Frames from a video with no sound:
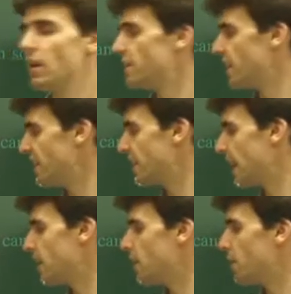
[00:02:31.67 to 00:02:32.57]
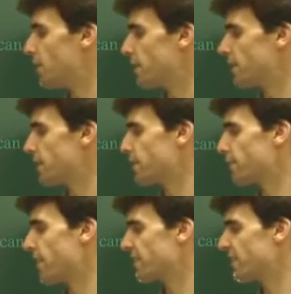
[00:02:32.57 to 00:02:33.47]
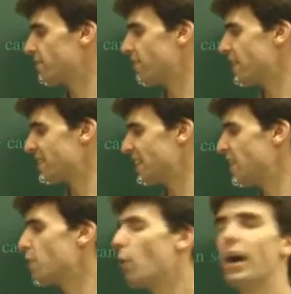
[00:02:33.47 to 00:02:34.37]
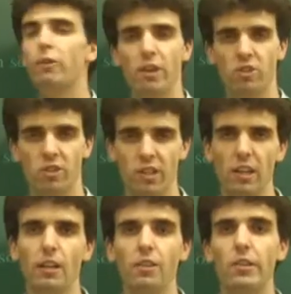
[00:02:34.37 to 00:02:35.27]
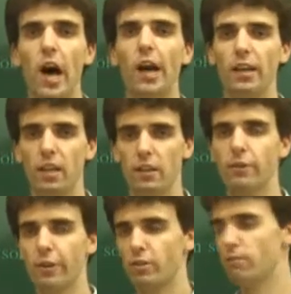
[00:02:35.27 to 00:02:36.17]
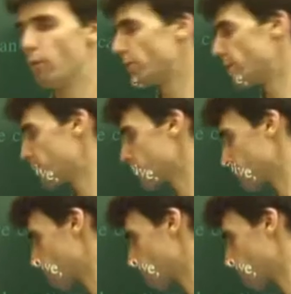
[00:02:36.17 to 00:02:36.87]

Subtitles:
to indicate that this initial velocity in the y direction, not in the direction of motion.